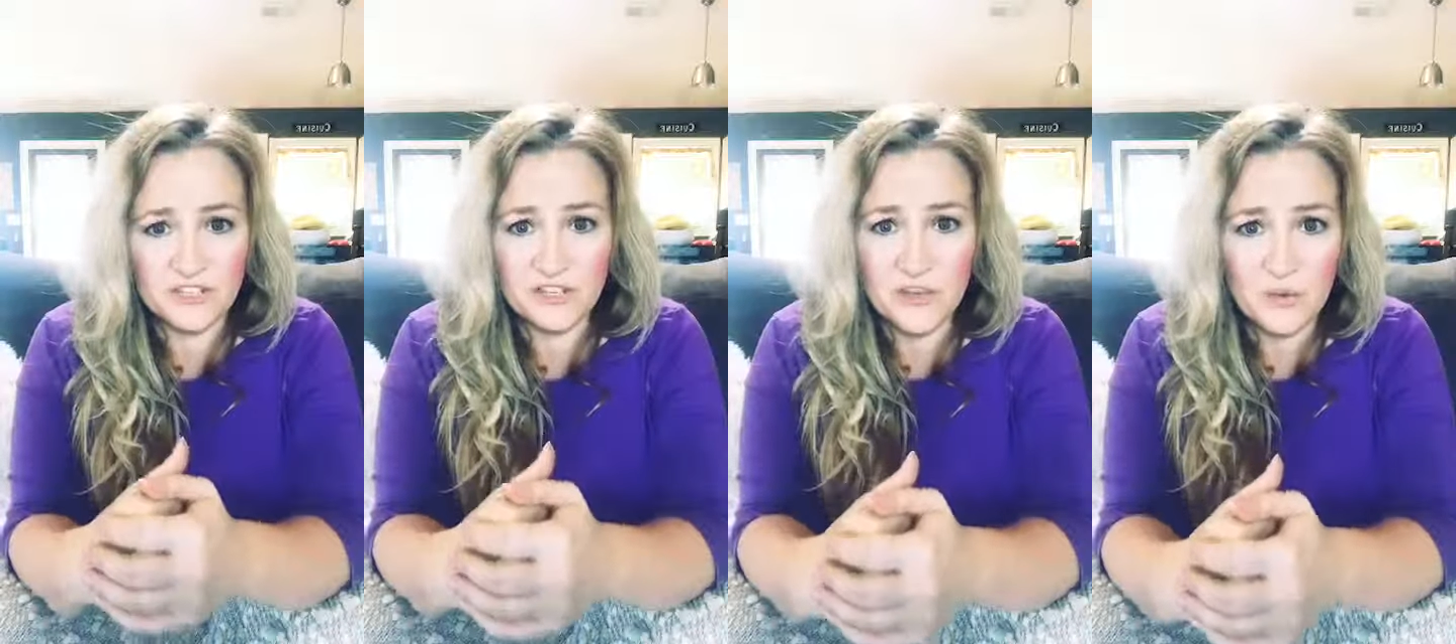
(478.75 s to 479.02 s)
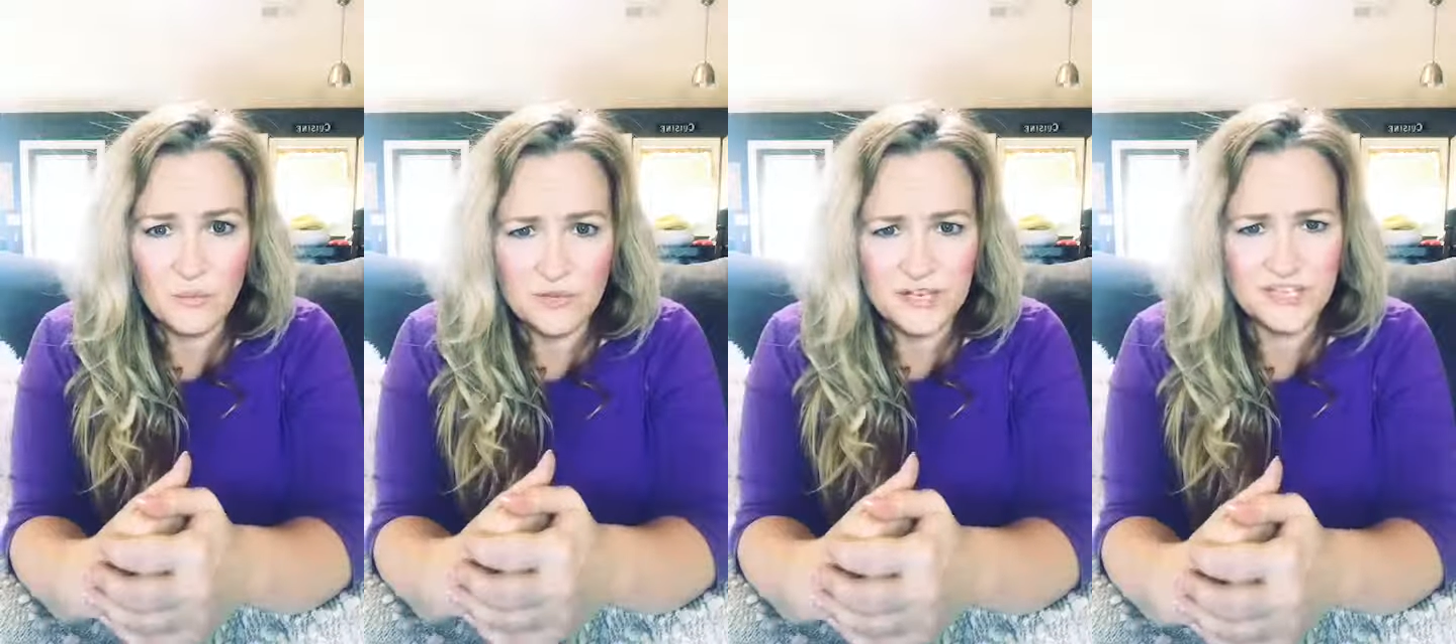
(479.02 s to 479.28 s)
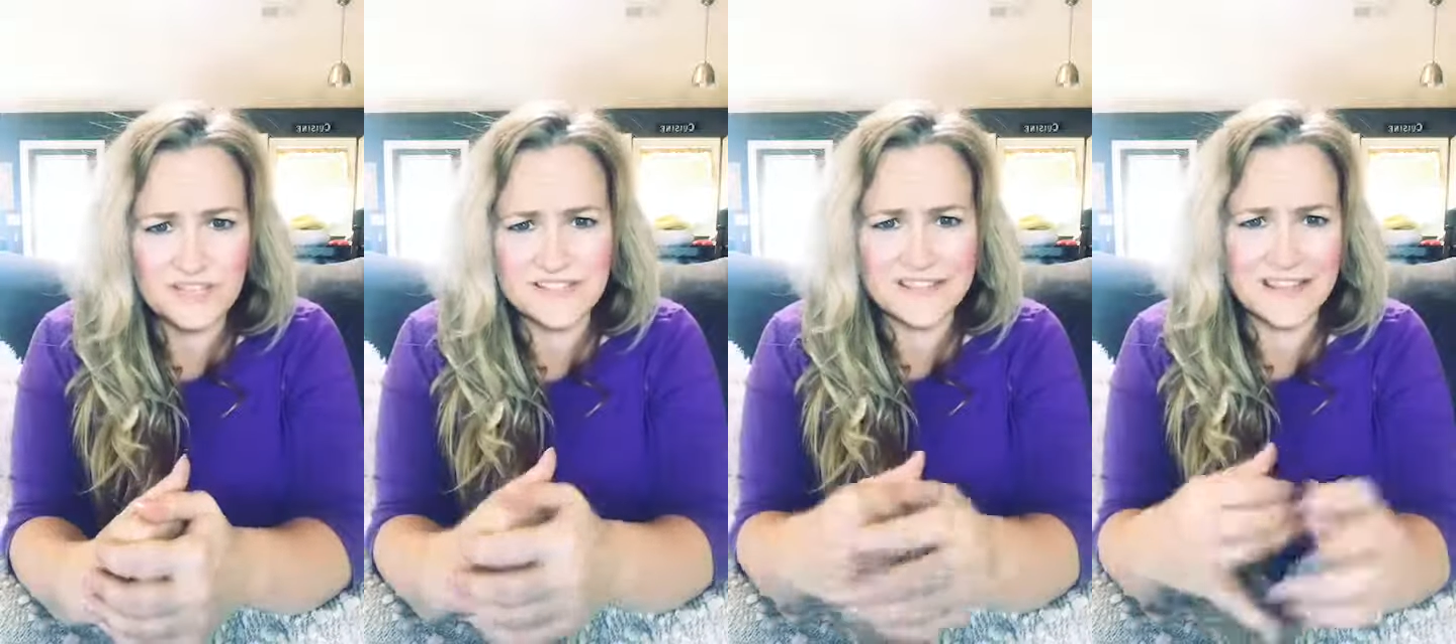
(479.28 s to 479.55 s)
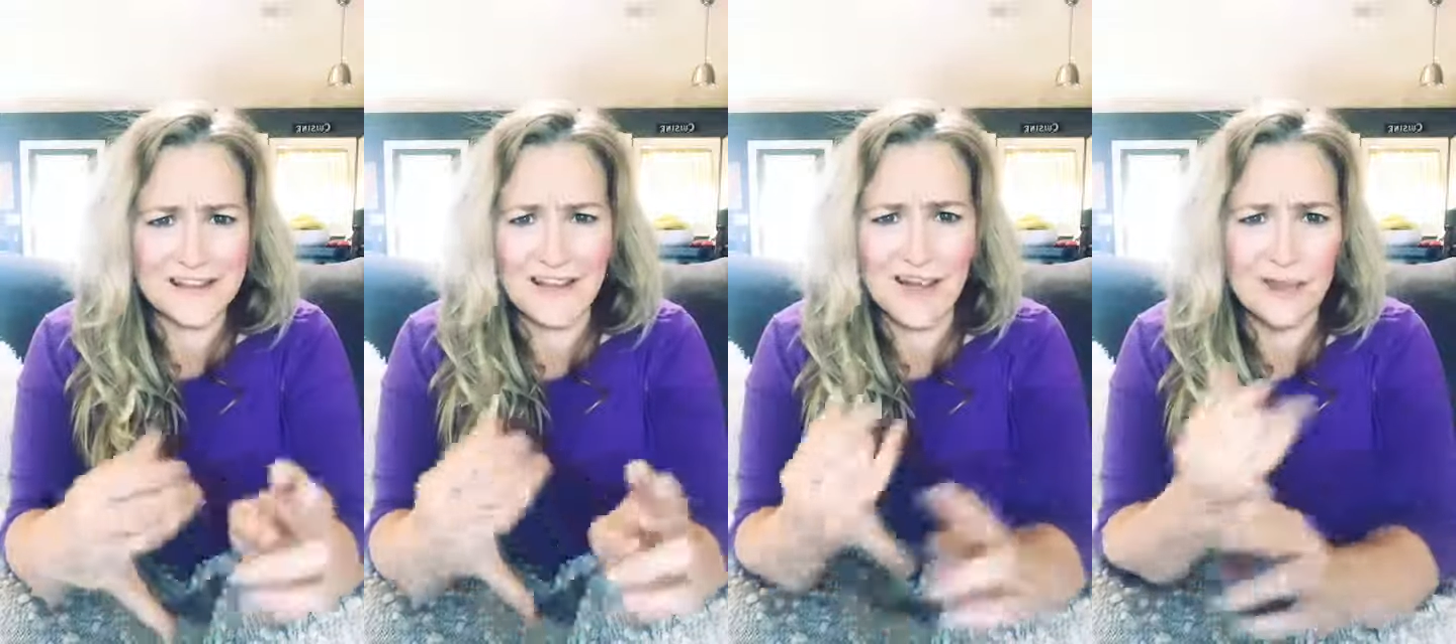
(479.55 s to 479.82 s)
you don't want to just
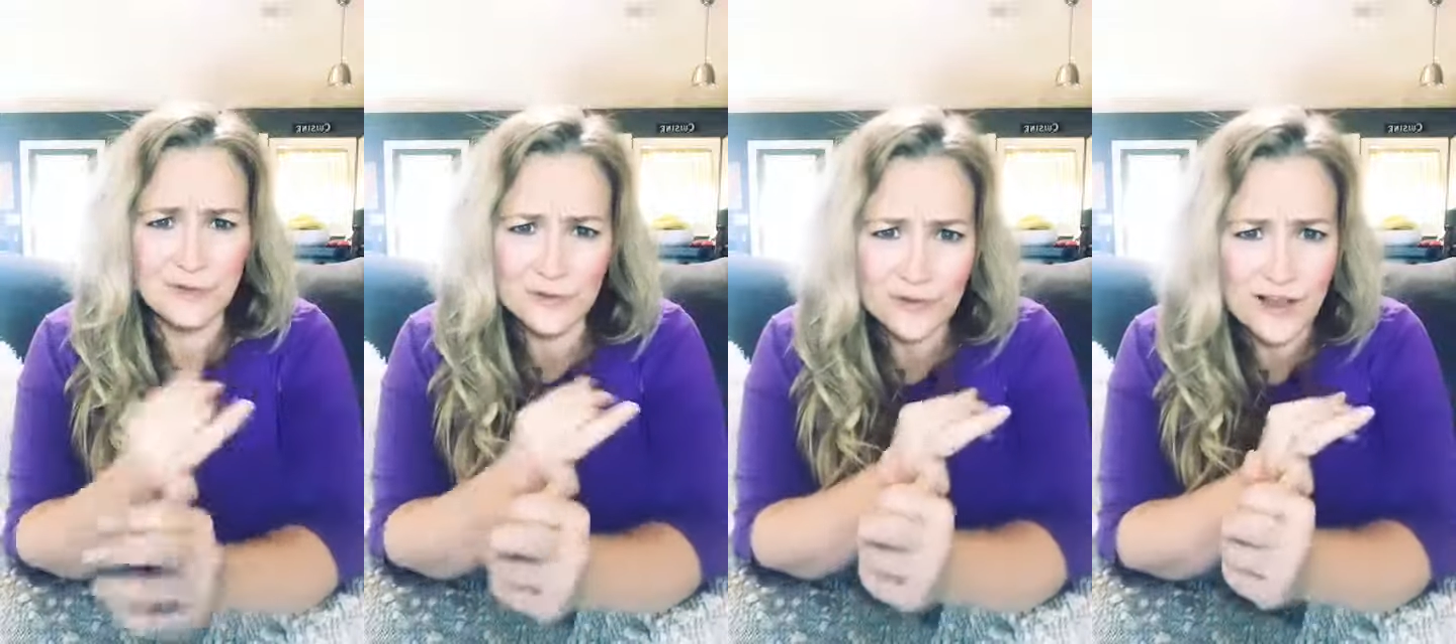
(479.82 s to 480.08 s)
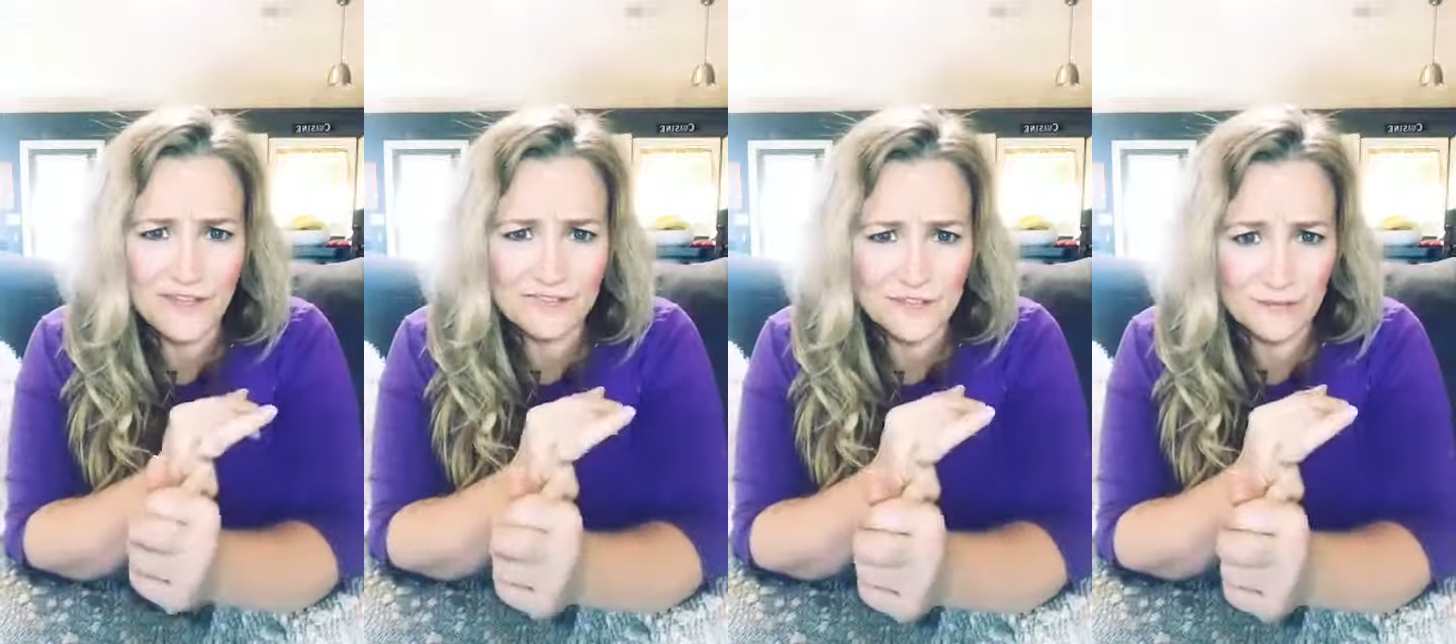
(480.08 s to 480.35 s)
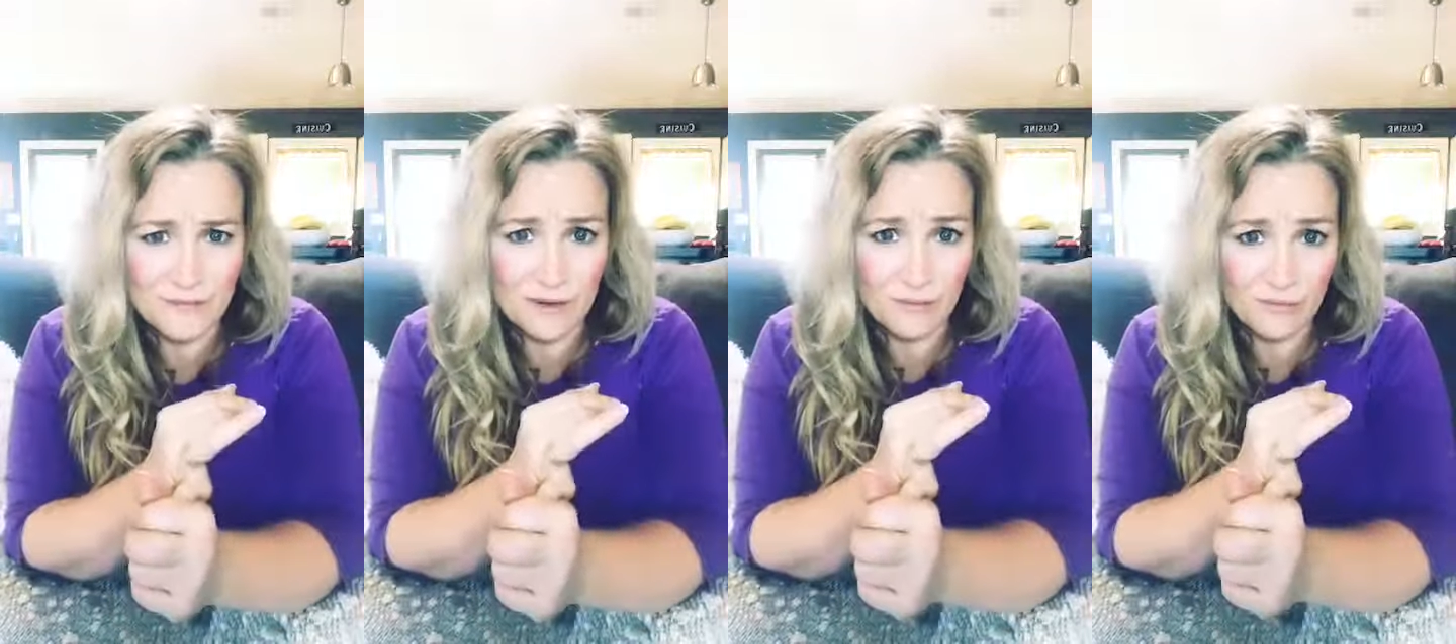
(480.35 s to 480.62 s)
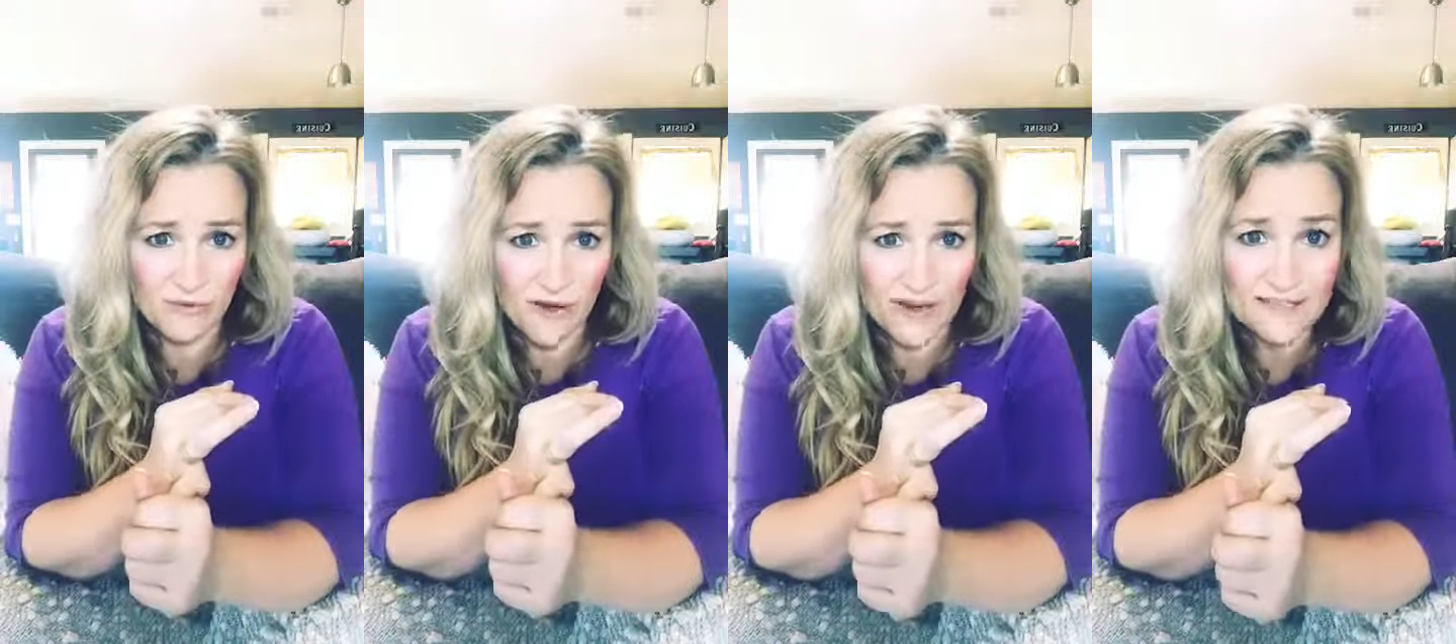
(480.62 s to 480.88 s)
kind of undercut them by
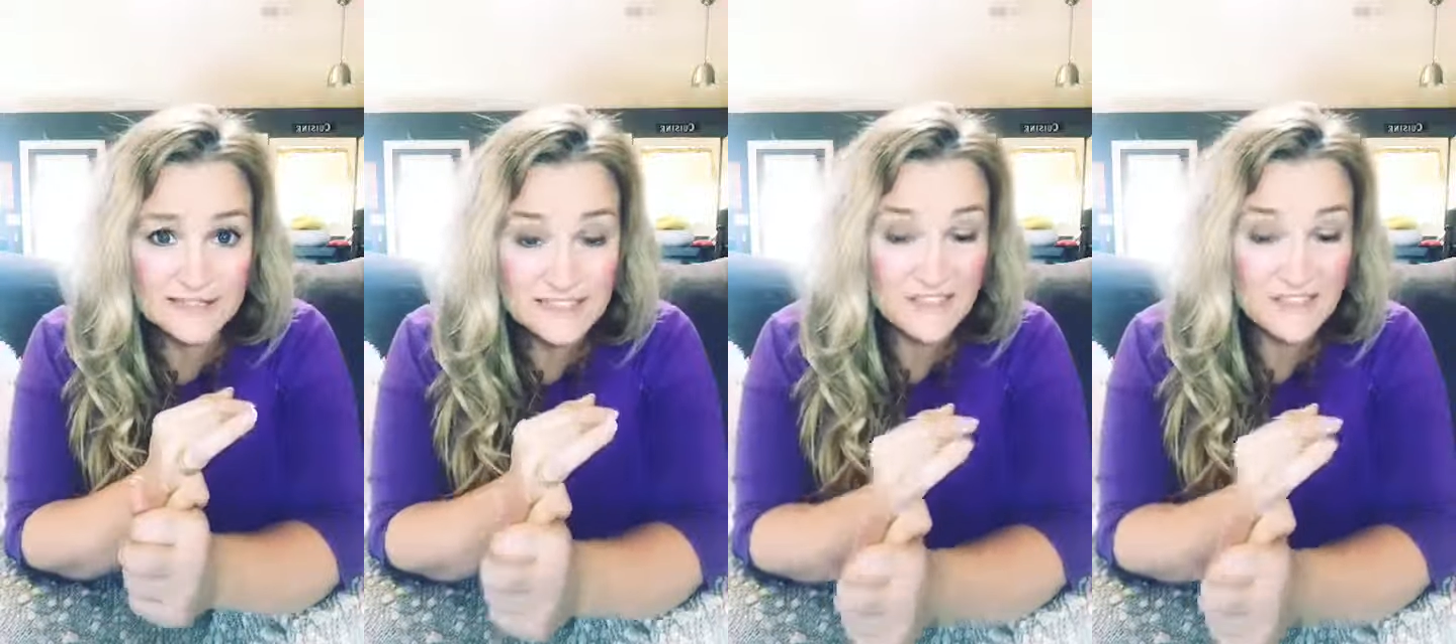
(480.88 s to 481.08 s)
price.